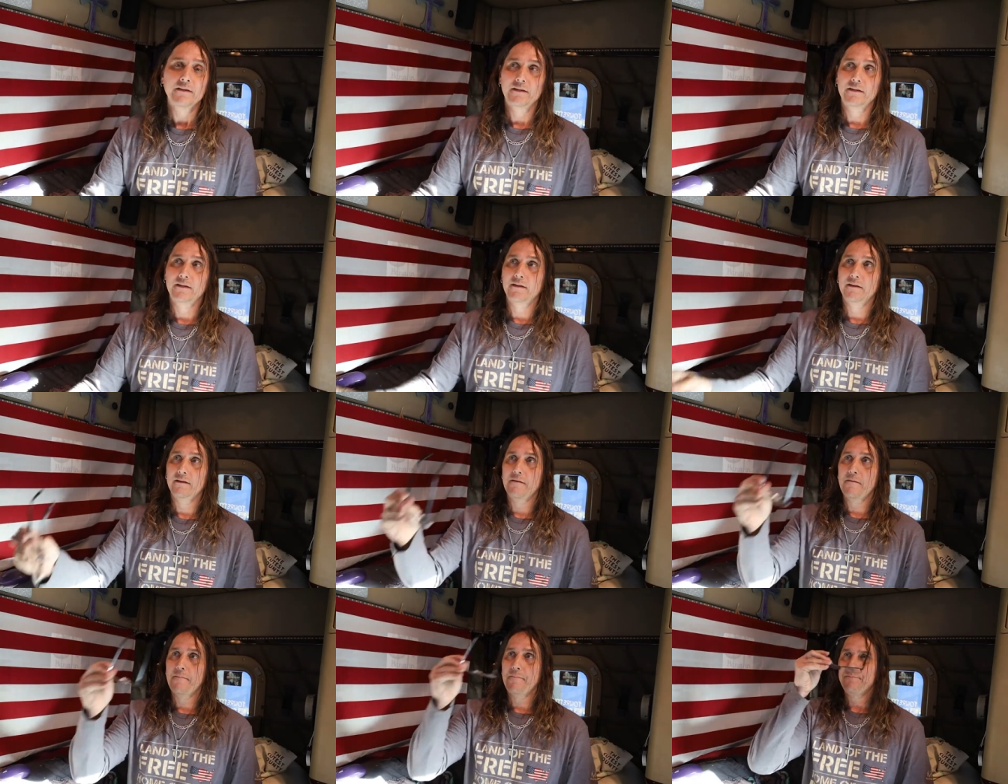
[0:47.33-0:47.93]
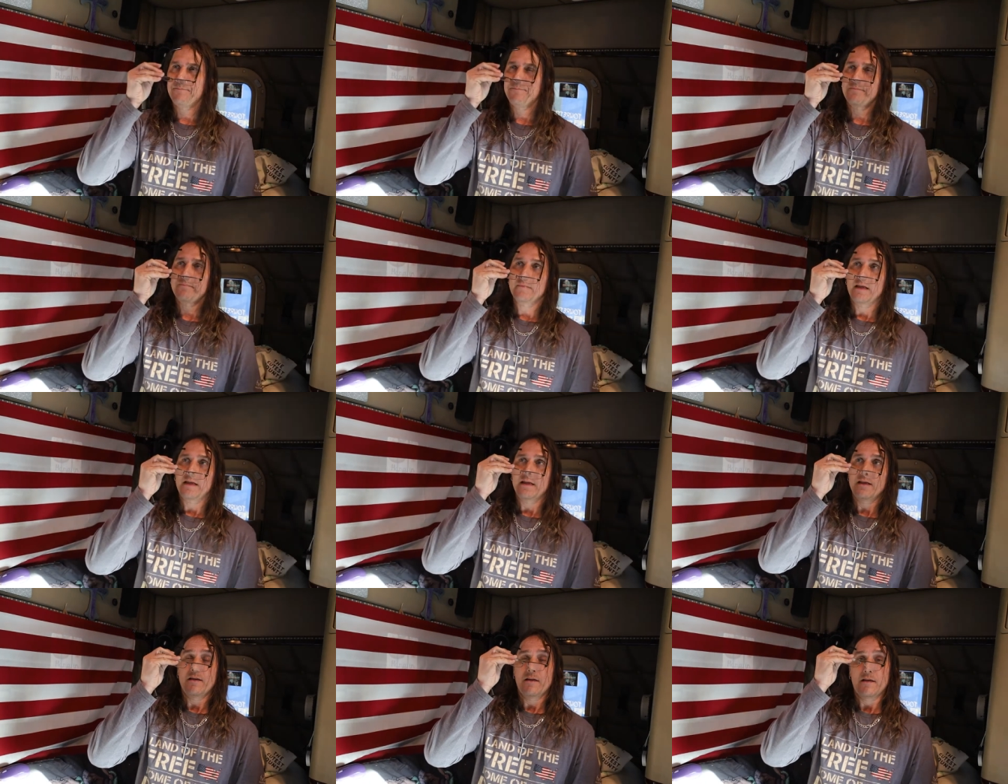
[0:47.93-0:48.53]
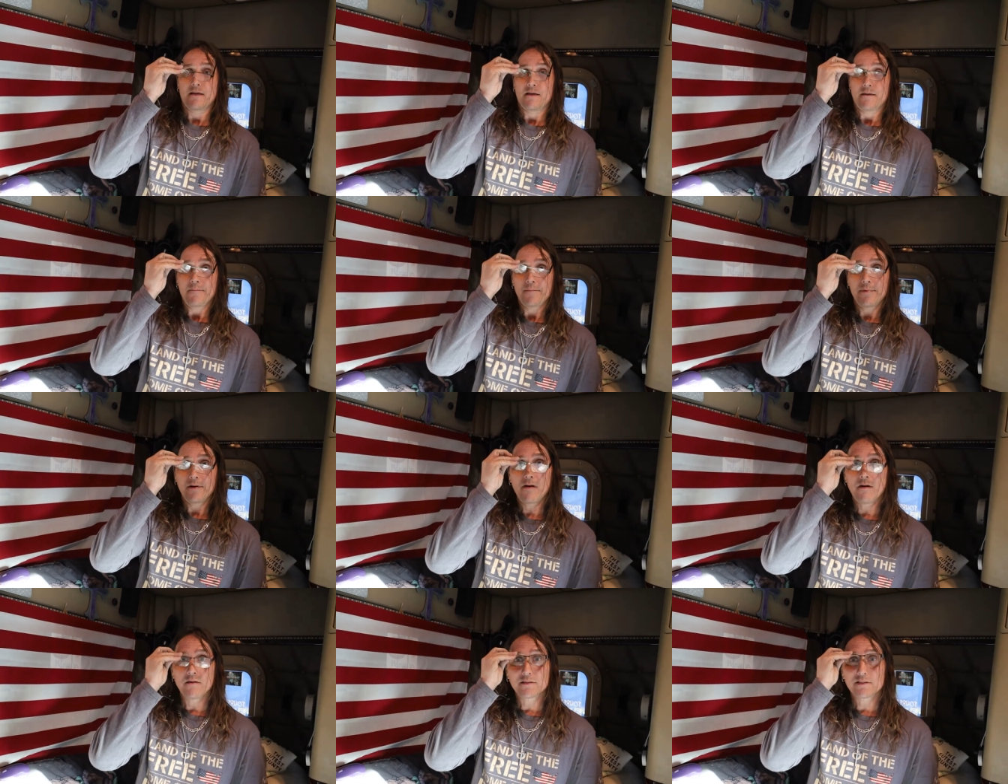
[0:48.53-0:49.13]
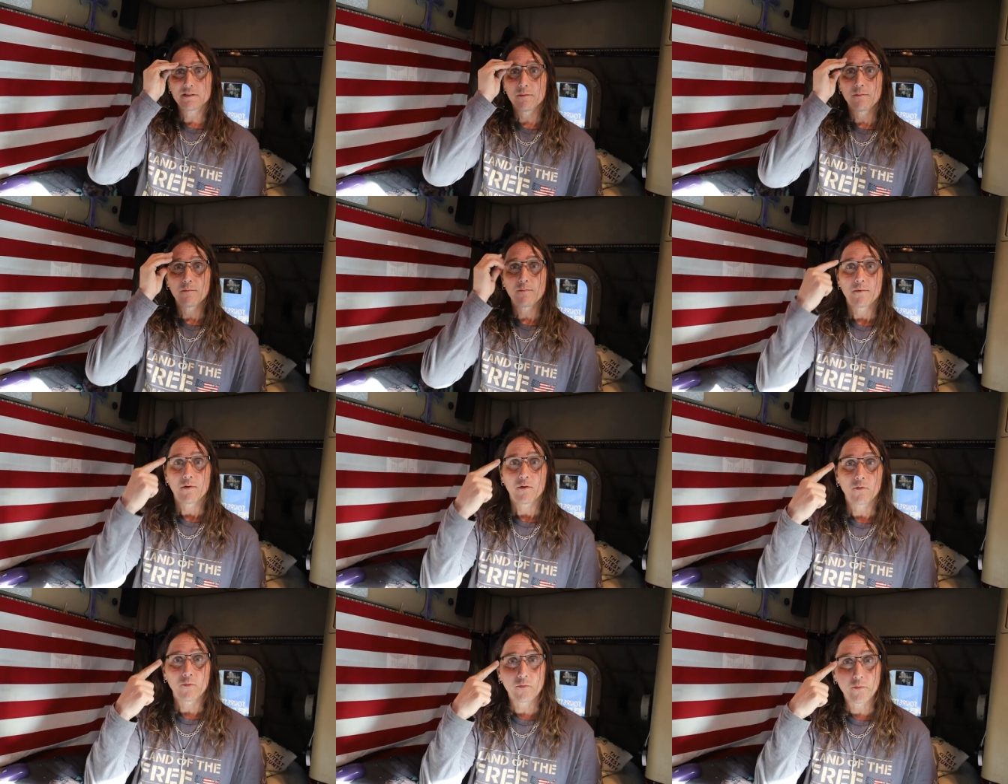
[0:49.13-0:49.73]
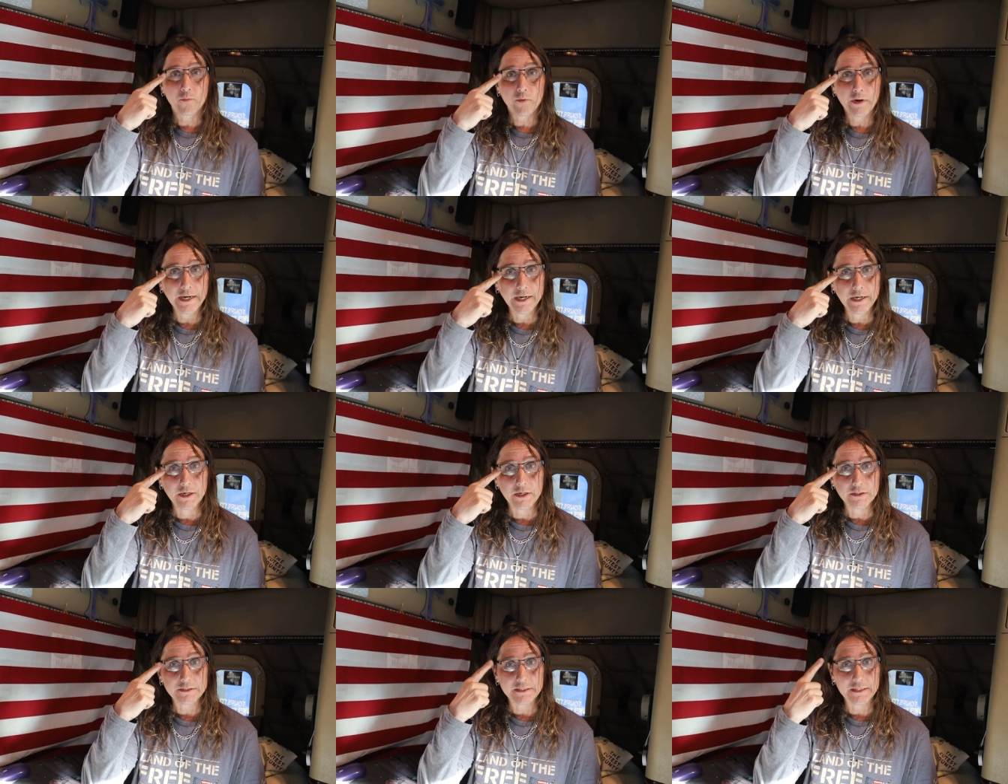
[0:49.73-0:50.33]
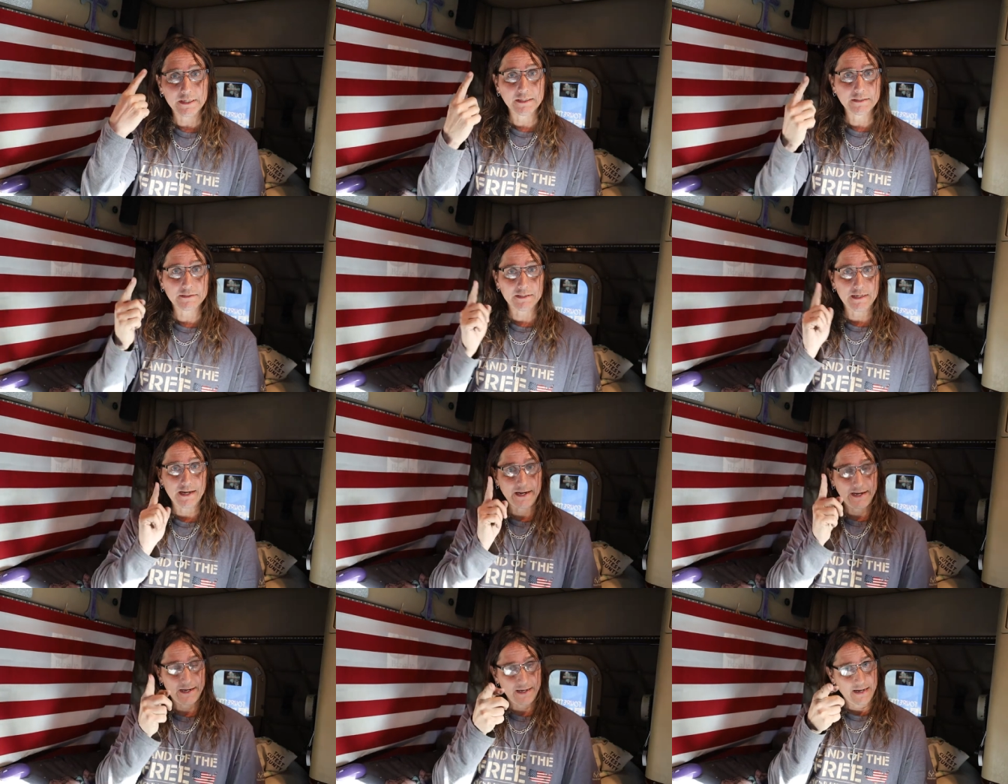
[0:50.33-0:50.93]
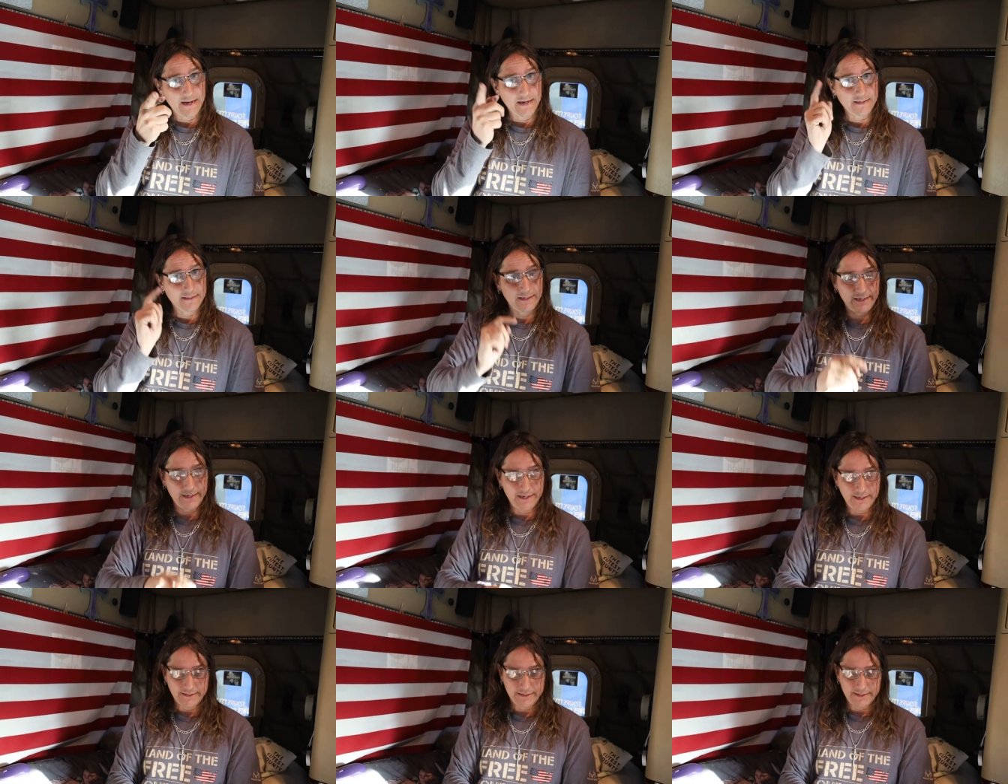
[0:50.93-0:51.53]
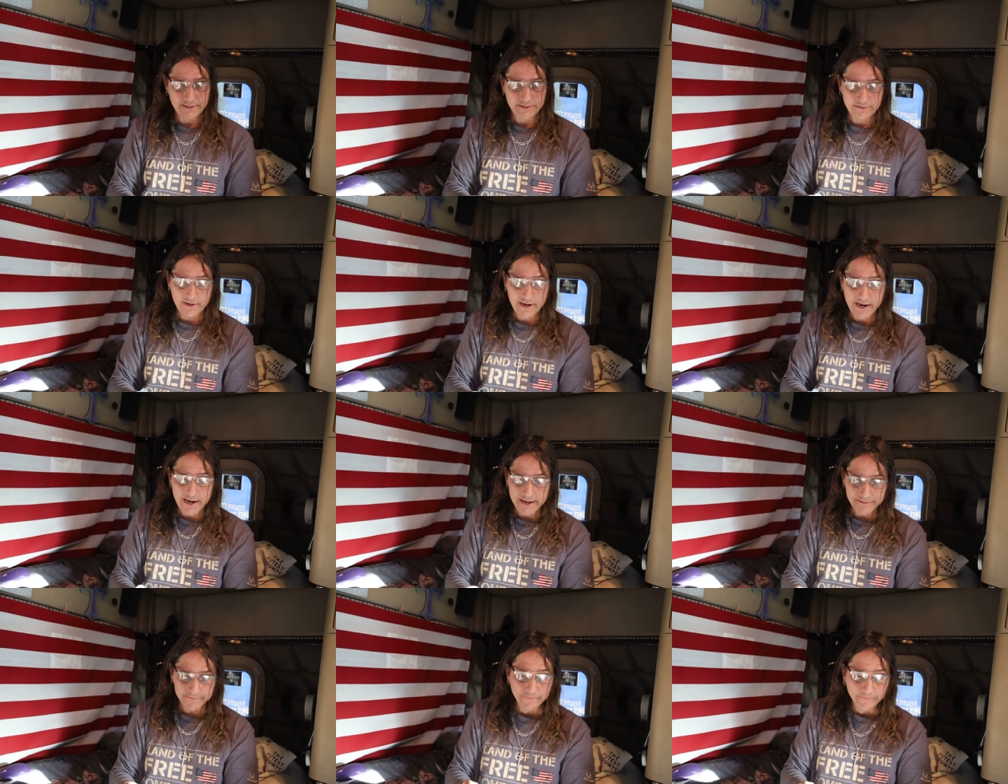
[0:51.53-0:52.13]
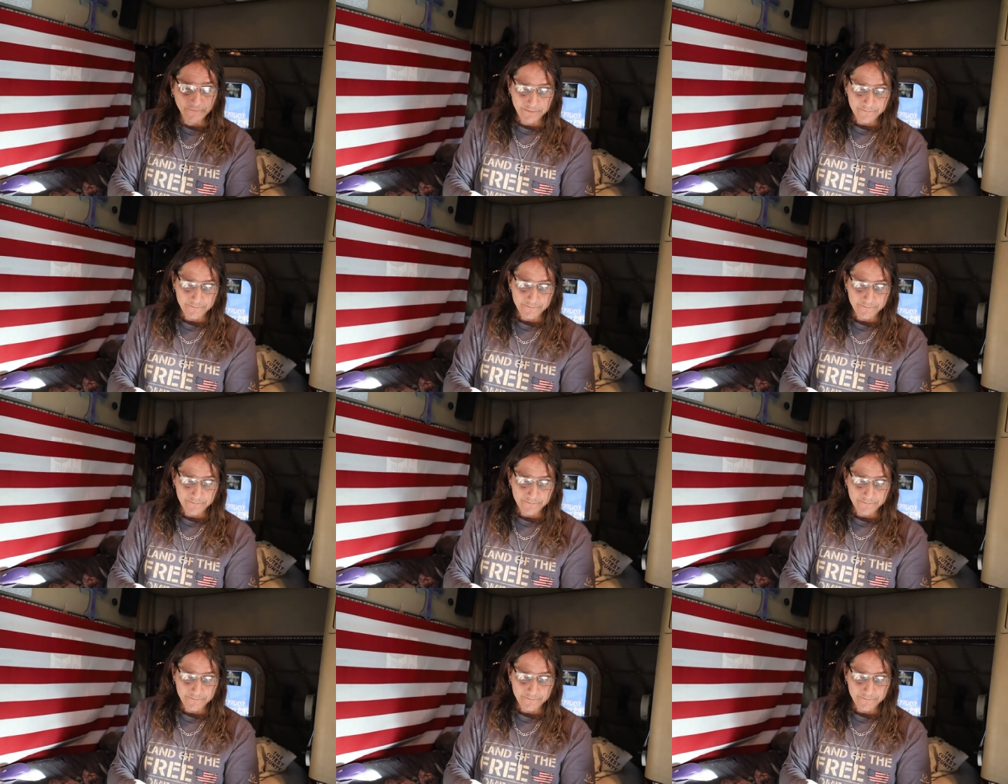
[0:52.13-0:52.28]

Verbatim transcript: Um, put on some readers here so I can actually get this right.